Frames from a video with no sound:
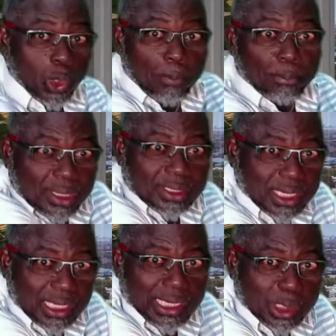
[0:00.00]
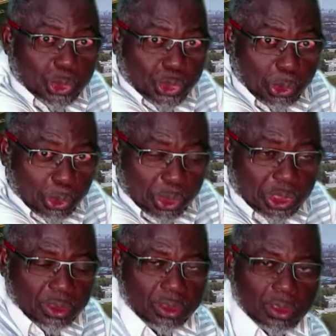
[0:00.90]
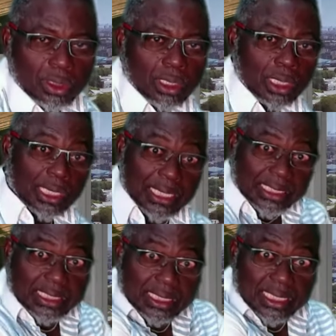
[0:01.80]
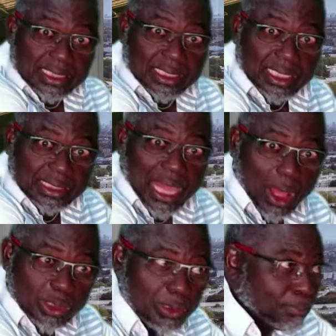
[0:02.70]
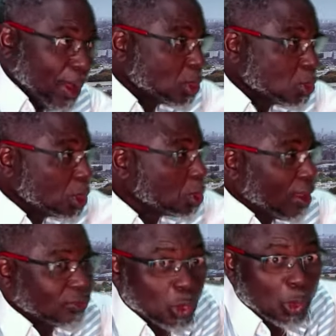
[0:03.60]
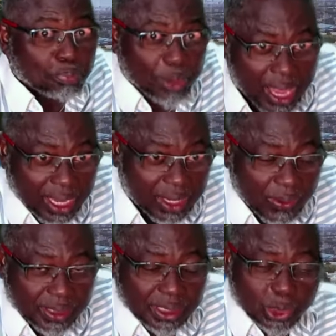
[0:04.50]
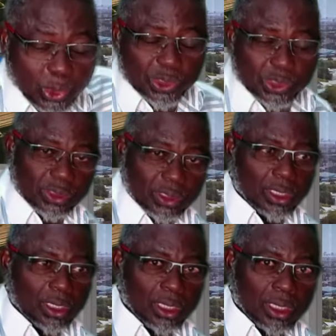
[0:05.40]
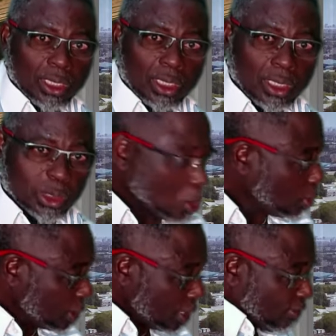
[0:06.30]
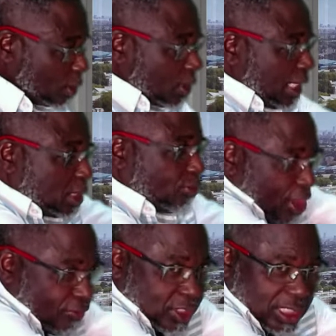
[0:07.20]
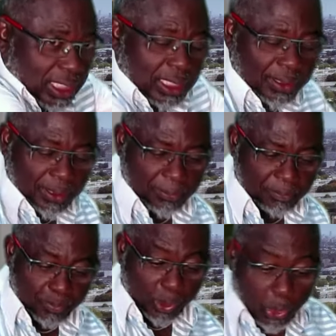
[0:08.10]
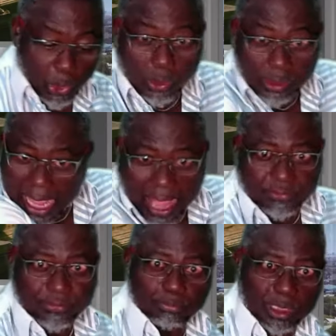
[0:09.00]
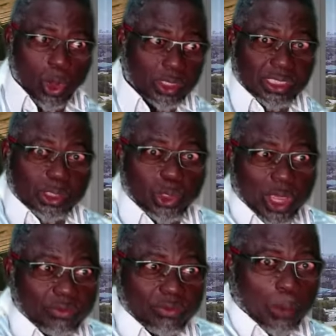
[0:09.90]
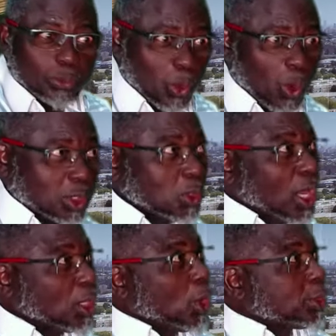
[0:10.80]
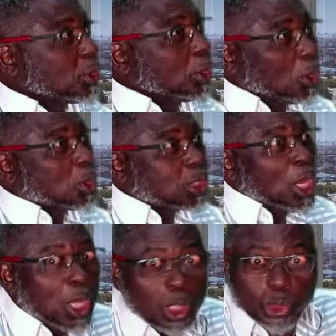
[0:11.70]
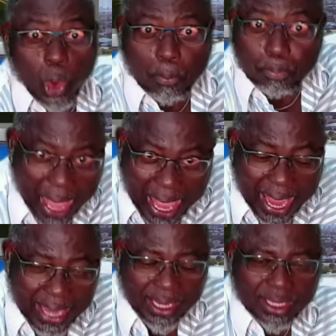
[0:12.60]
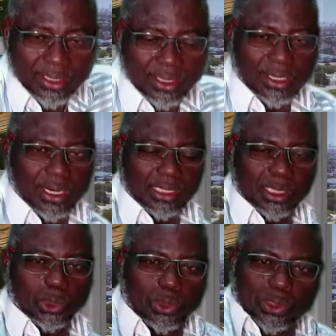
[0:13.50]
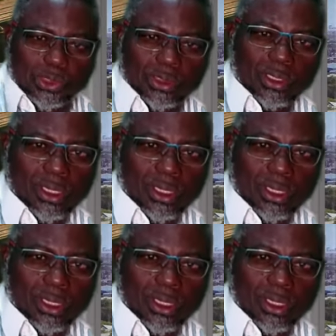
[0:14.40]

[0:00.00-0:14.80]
your monthly dues is 60,000 pounds, which you have to pay creditors. So even though there's 50, you don't have, because it's not even up to what you are going to use to pay creditors.